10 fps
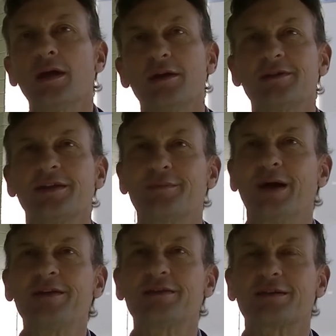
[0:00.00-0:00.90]
Yeah, isn't it
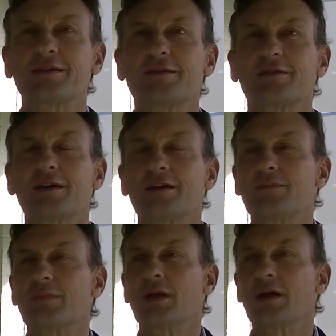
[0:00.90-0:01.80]
amazing? It's
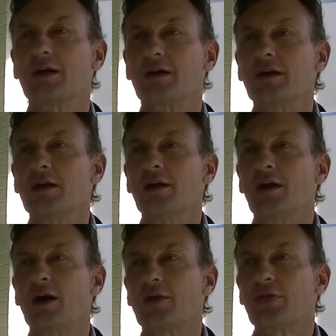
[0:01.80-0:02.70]
um, uh,
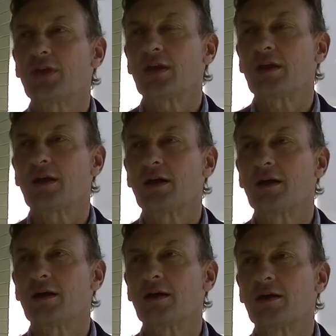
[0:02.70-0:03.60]
I think
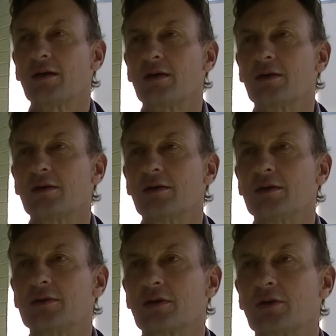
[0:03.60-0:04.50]
uh,
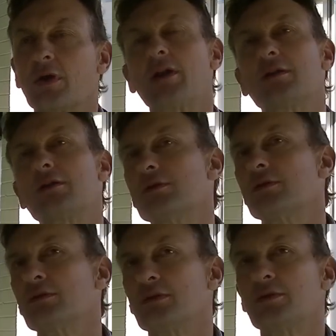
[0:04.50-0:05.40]
it's a credit
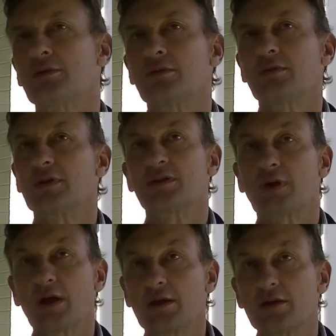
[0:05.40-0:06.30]
to, to the
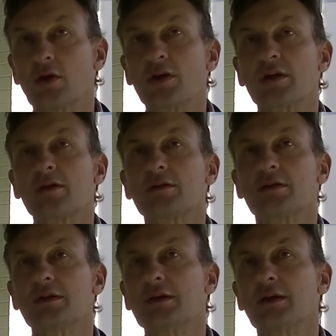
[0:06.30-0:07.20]
Australian yachting
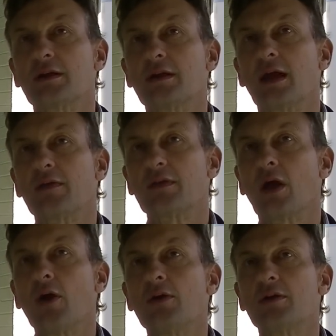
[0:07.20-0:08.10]
scene and, and
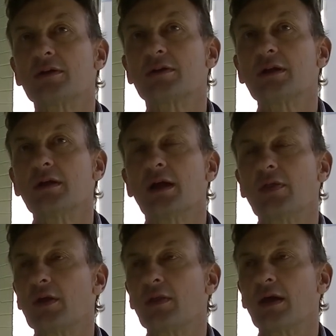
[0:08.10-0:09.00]
the owners
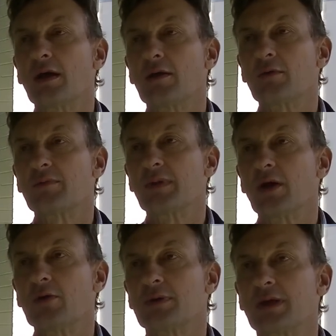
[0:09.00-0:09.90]
that uh, we've been
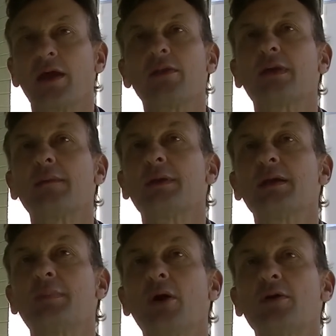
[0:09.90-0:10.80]
able to gather that
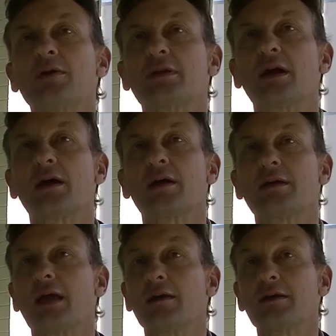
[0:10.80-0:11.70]
many boats
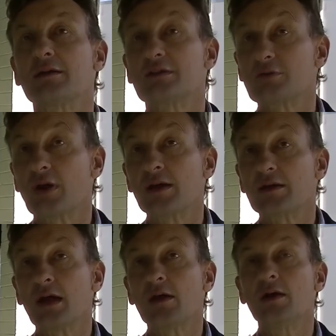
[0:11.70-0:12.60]
down in
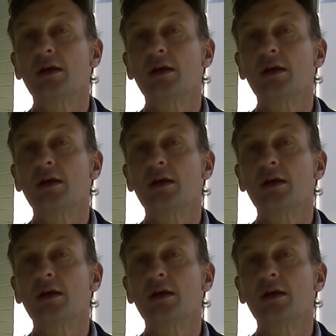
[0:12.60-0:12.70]
Australia now.